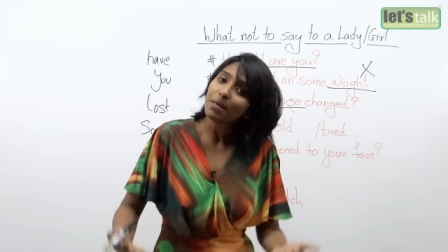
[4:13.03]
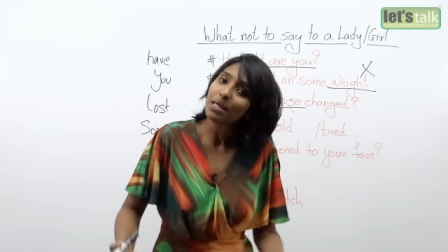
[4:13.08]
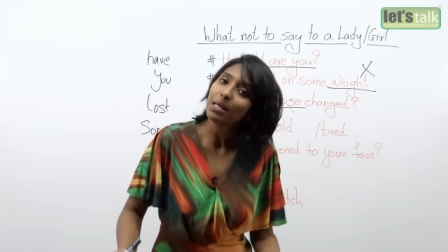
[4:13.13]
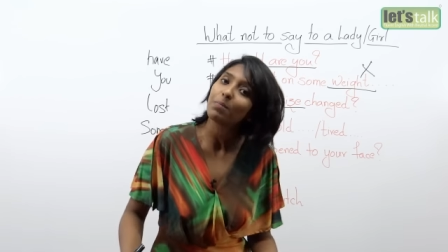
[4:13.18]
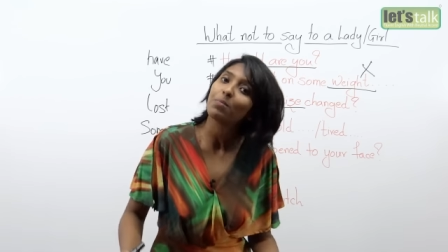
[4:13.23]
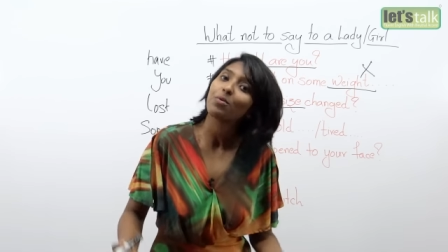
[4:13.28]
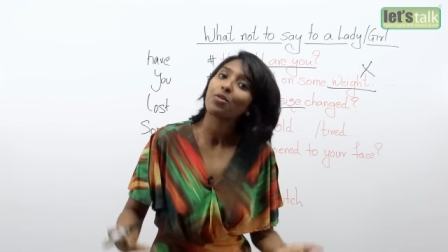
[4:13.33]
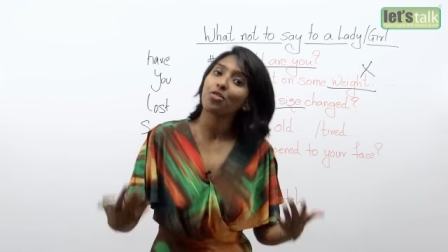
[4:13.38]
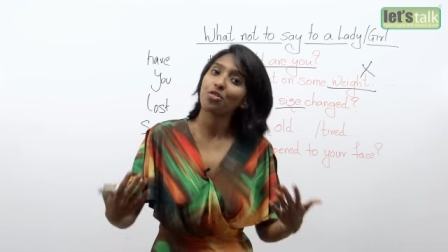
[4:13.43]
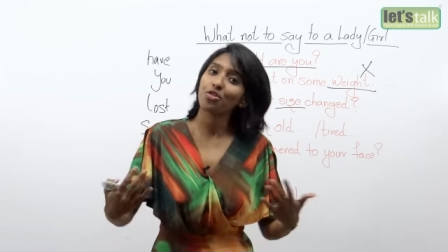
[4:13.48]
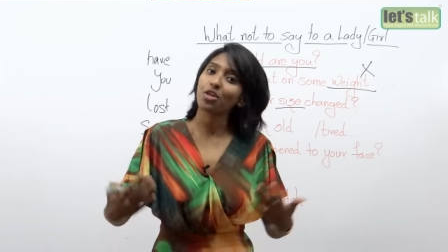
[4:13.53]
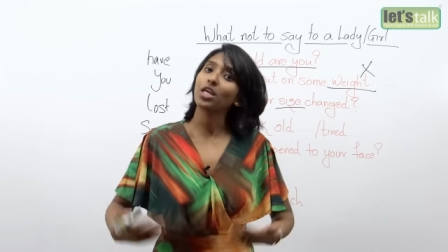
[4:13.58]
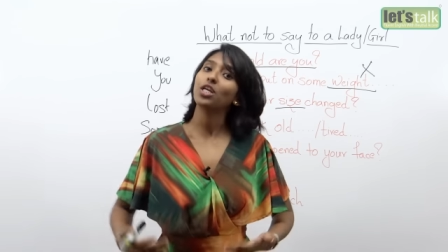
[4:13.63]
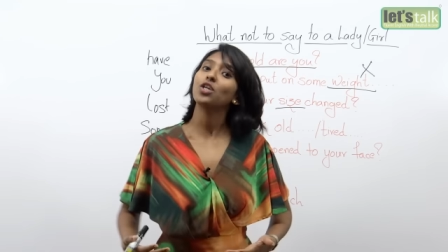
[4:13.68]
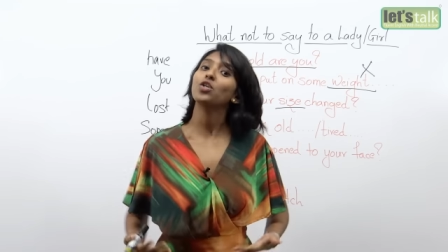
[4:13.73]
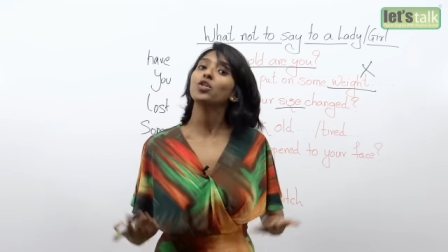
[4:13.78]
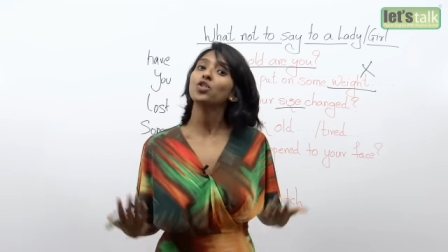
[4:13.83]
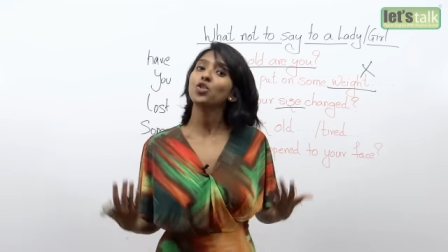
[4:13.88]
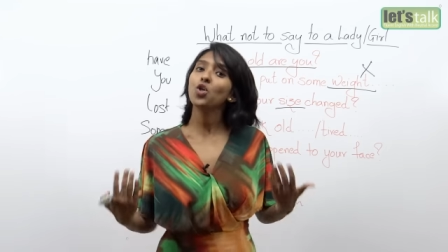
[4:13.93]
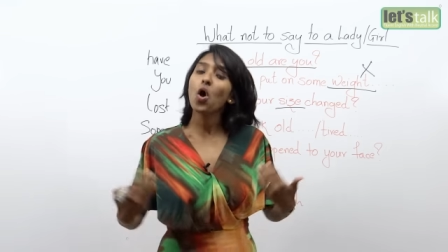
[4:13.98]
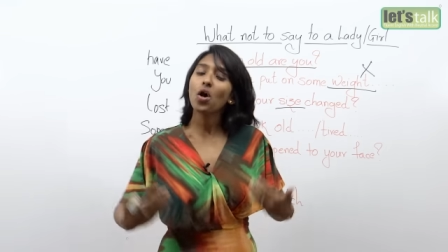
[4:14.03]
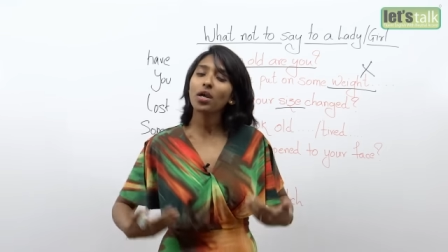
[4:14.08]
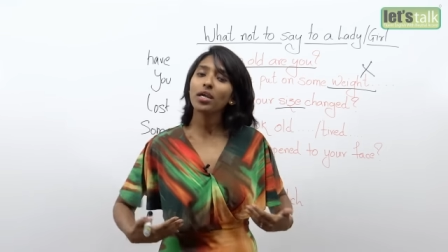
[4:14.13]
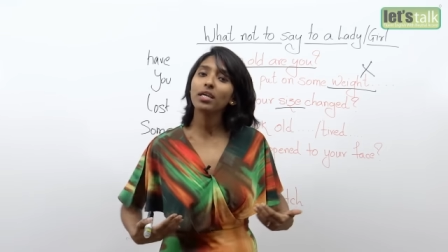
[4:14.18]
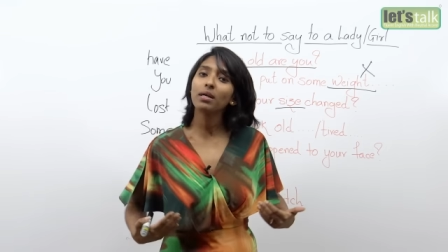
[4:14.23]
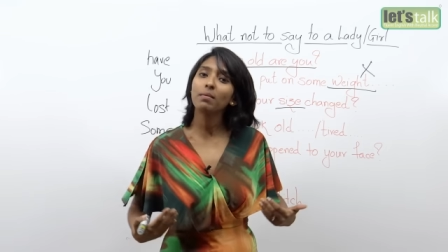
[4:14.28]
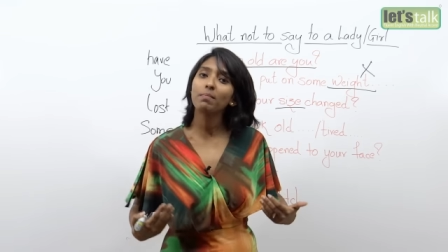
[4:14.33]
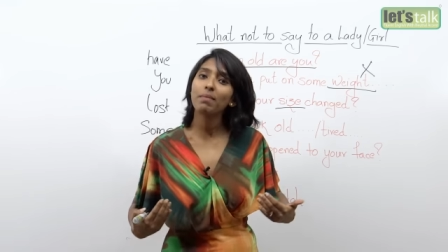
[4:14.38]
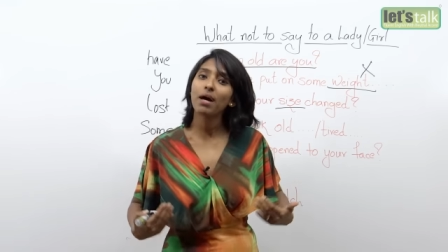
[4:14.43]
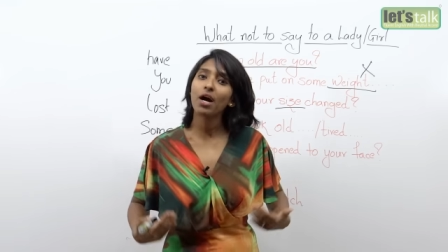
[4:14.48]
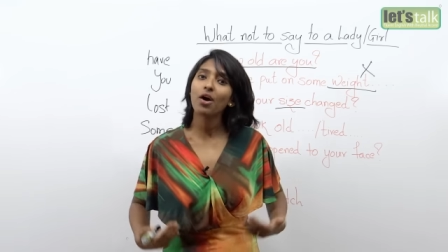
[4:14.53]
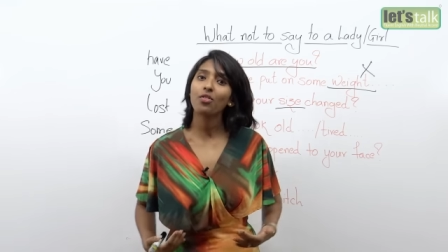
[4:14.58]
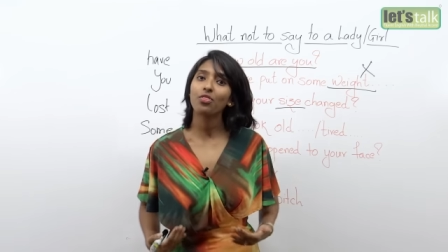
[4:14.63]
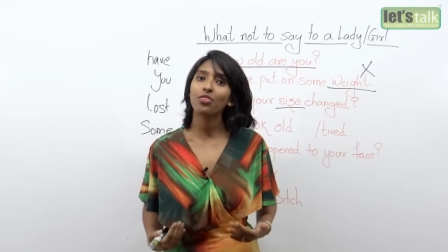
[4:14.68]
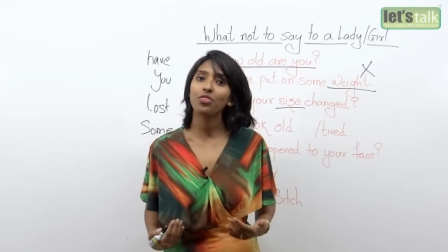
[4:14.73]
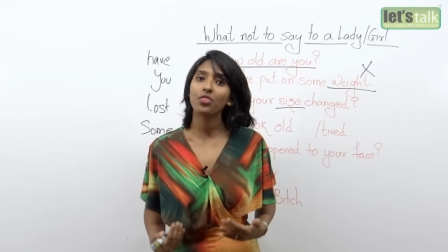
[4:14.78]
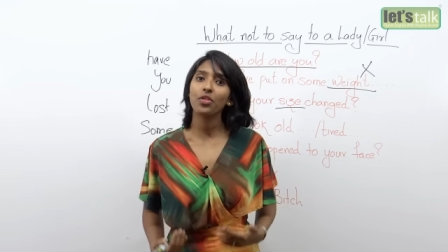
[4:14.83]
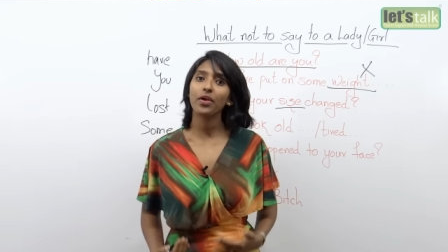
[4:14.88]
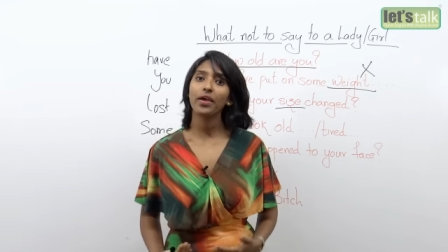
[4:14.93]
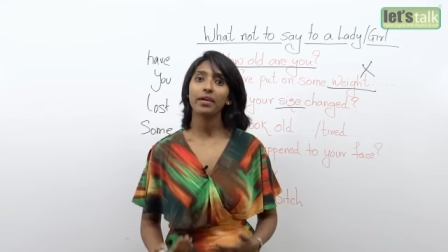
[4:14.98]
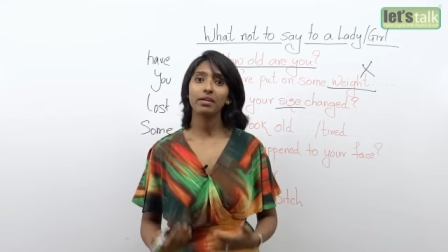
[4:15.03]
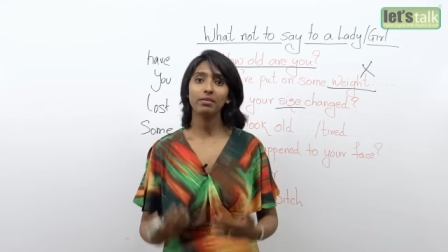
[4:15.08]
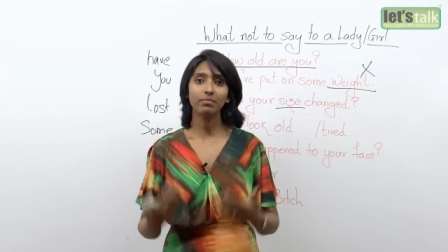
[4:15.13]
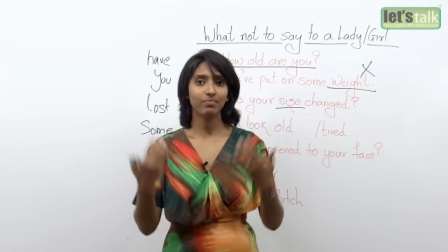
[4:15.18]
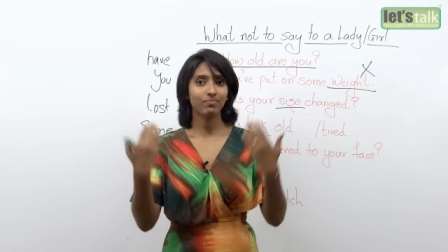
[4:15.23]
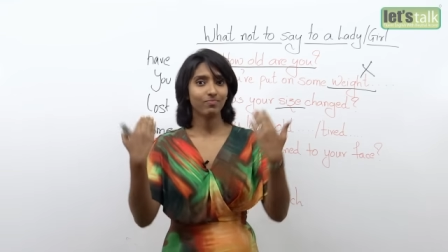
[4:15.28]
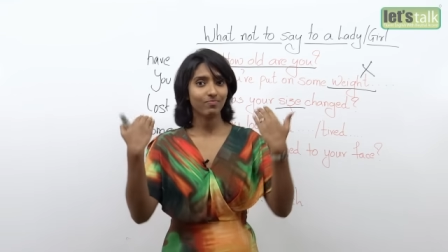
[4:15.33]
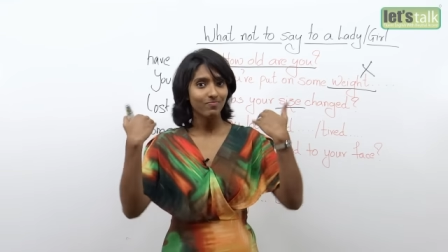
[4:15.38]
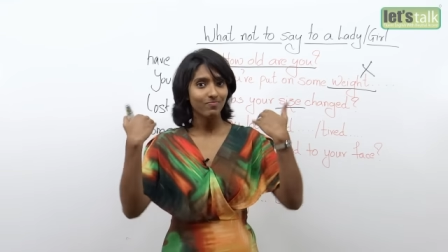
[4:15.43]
people think you're talking about their